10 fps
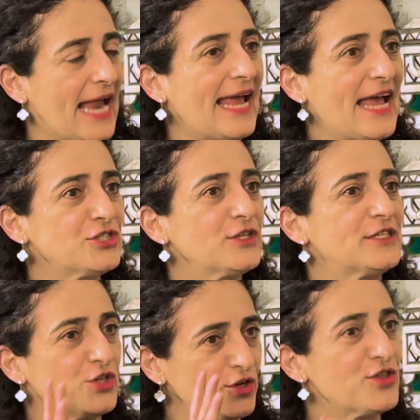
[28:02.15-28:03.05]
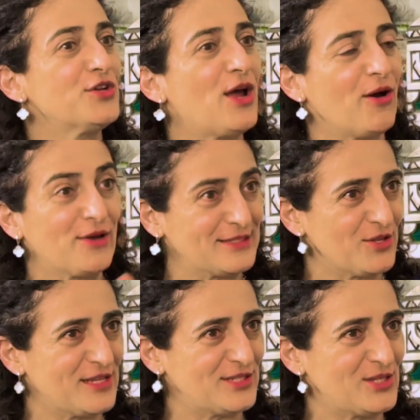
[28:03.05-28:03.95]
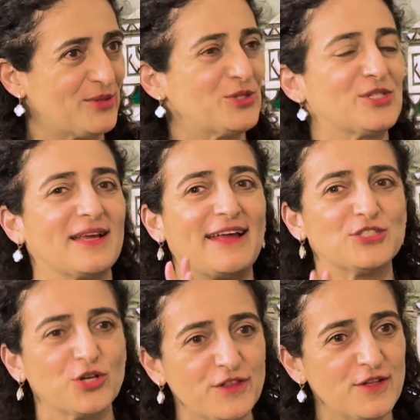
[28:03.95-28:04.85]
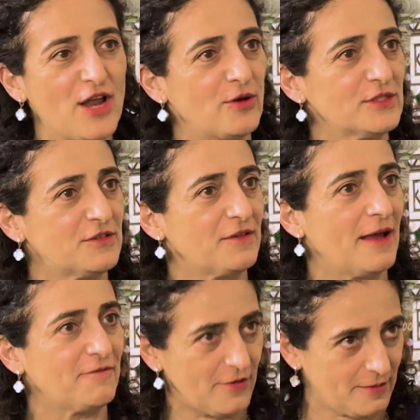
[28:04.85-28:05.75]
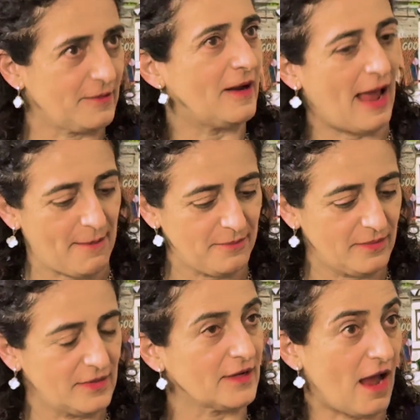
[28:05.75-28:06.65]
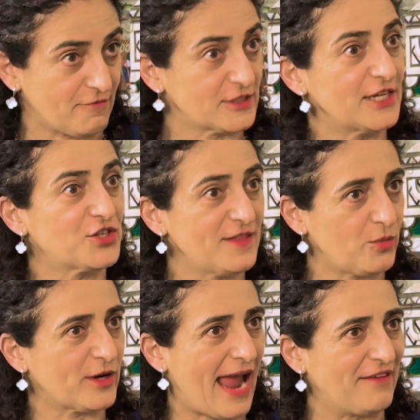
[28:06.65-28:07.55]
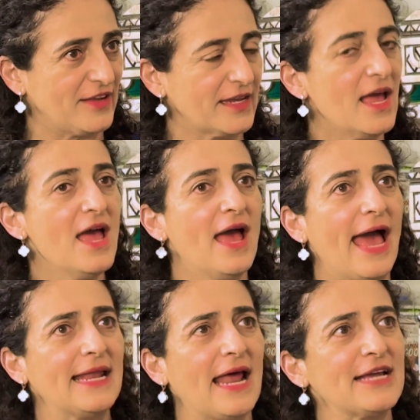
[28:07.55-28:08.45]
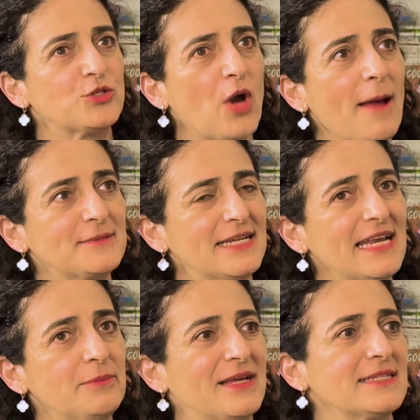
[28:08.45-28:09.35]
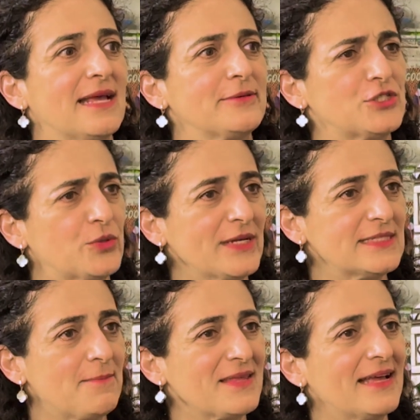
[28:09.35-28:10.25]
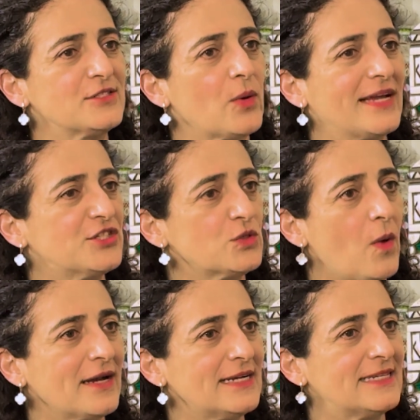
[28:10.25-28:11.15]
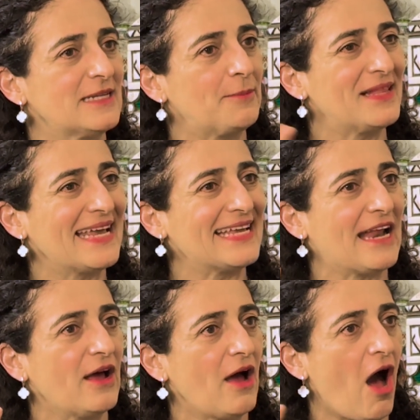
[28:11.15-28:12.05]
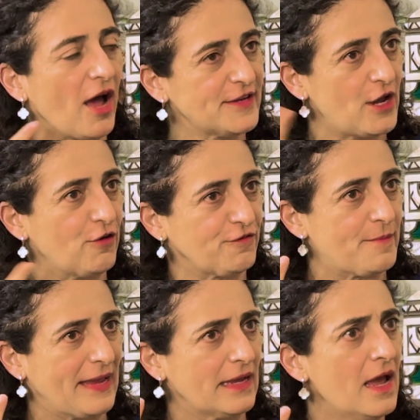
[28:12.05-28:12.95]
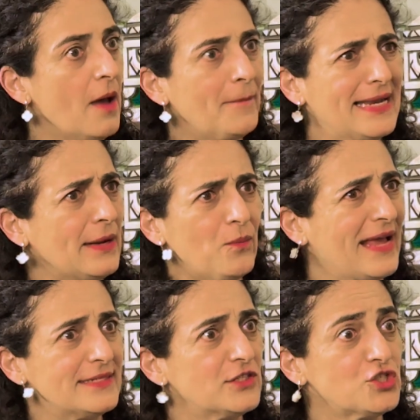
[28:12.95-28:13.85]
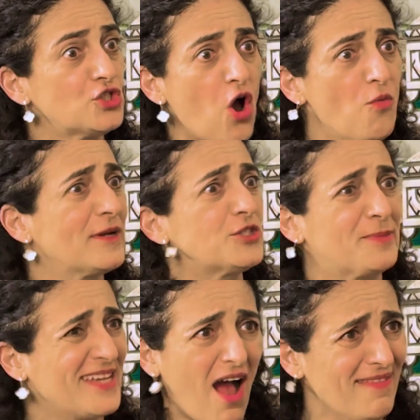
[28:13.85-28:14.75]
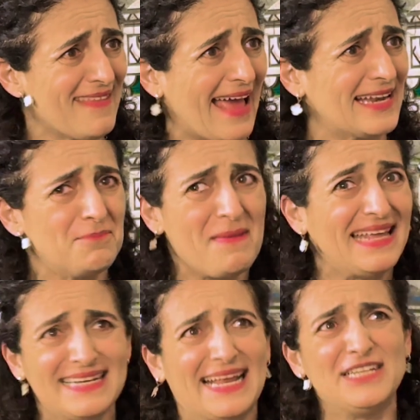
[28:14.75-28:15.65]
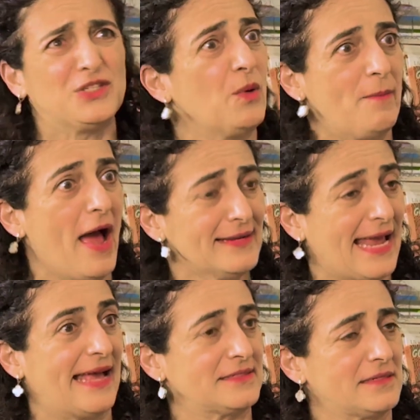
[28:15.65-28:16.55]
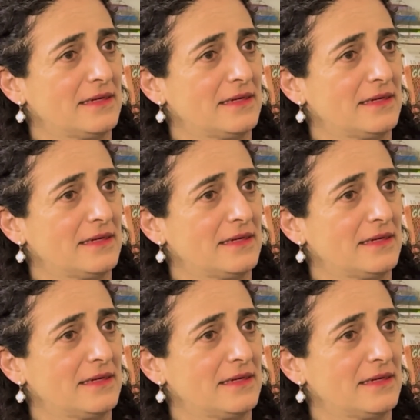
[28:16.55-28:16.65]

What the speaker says: I actually took the note. Okay. So this is so interesting. I took the notes for the conversation that we're having and I dropped it in because I was doing something else. So I just wanted it to play it audio for me. Yeah. But it went so much beyond that. It made it into a podcast.